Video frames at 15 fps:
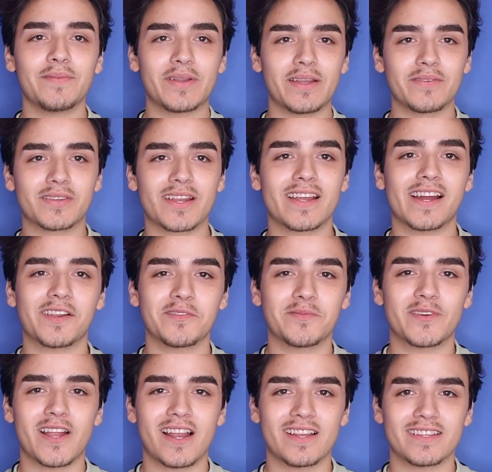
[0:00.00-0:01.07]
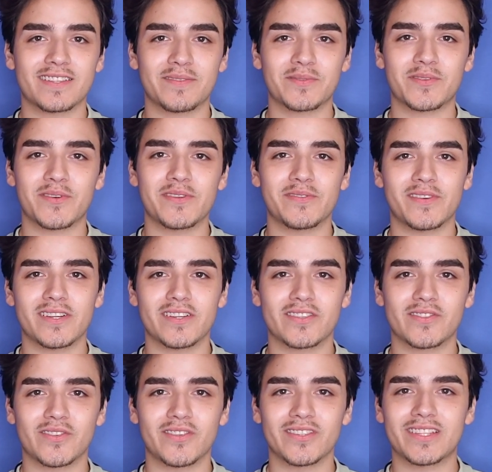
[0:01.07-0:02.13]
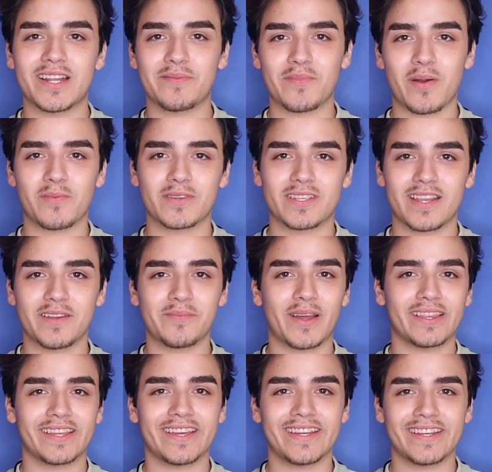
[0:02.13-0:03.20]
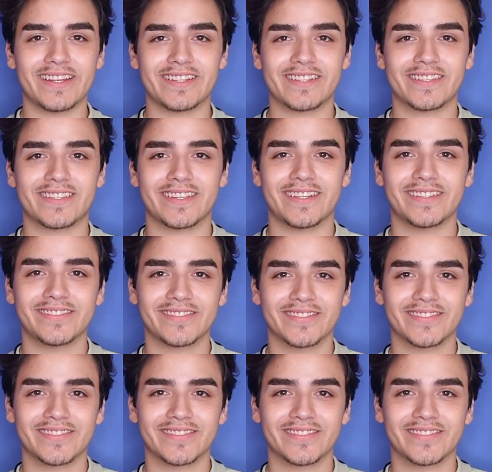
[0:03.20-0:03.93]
my name is Ricardo Morales. I'm 21 years old, and I'm represented by Lincoln Agency.